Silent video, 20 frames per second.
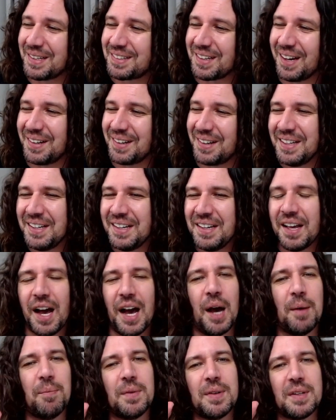So
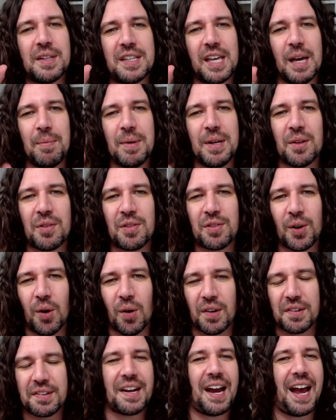um, give me your
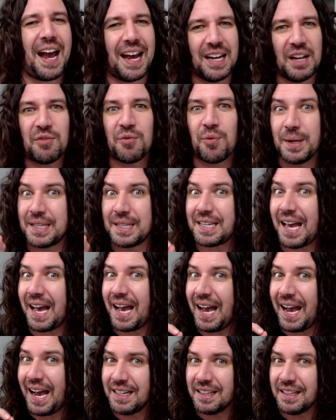thoughts. And if we
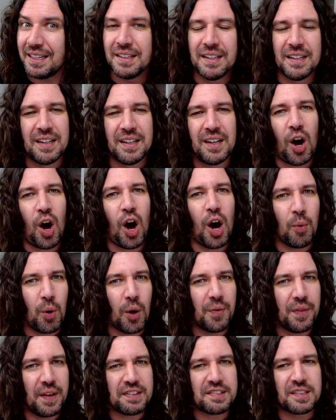can, I
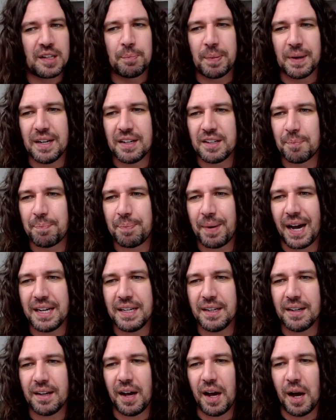want this to be a
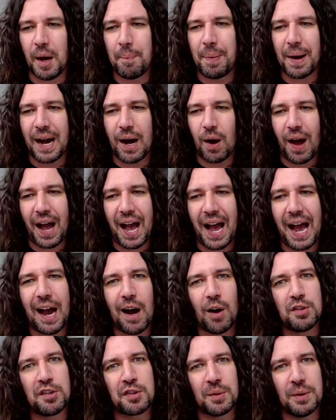debate about
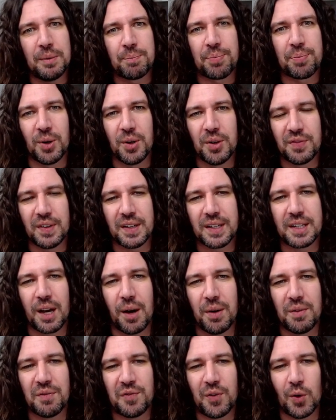how to improve it
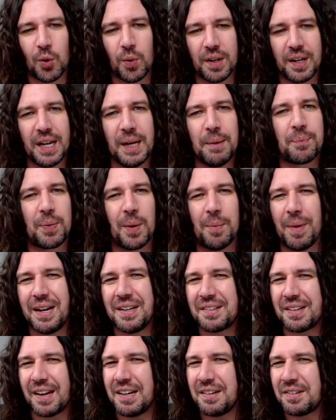going forward.
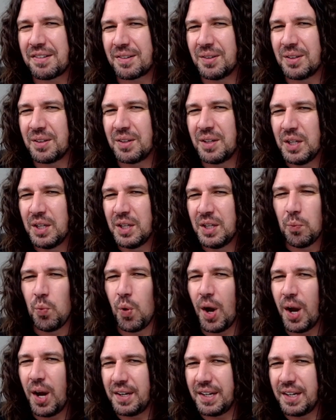Implementation,
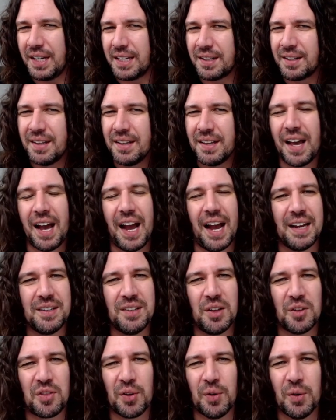wording,
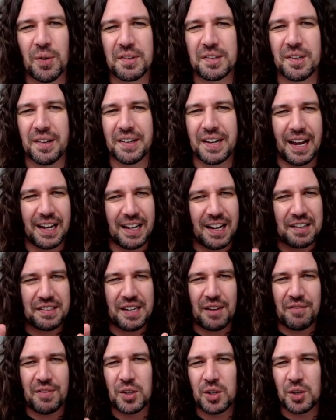and your thoughts on that. Let's
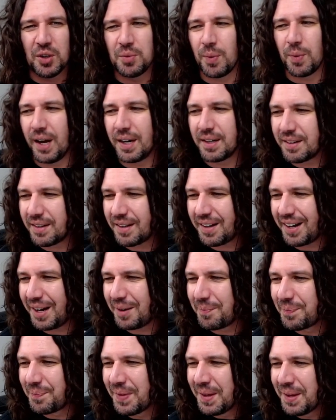have a good one
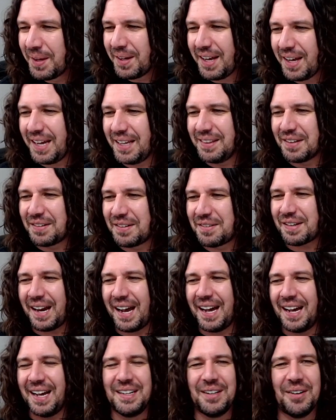um, in the
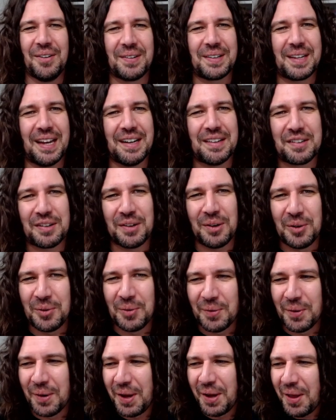chat and not get
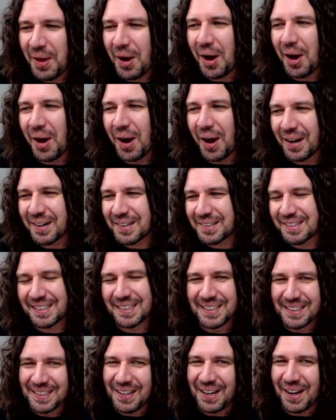too irked,
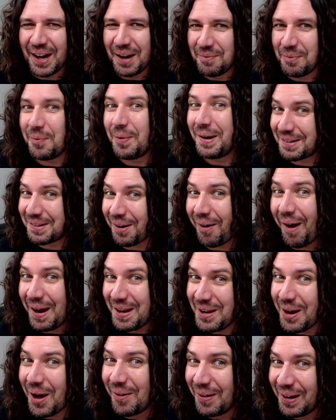uh, which I
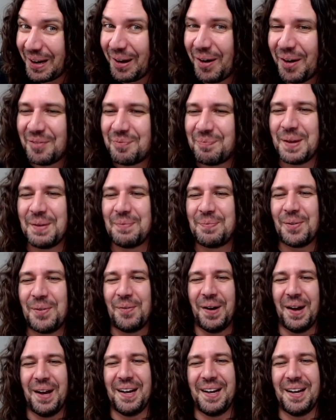know a lot of people
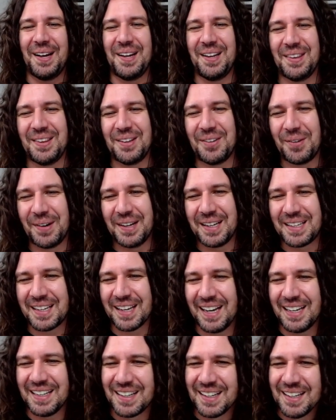were at the
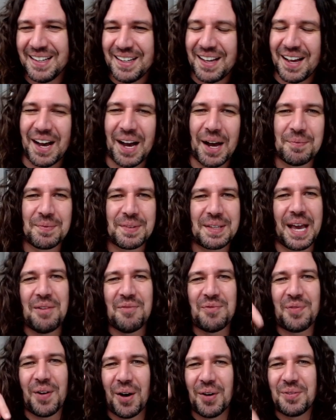weekend. Um, get
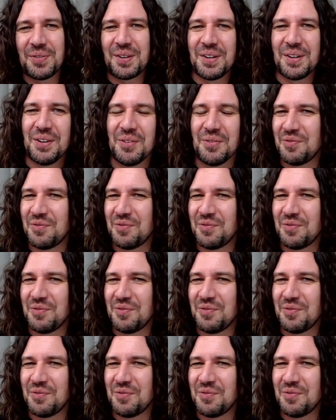involved.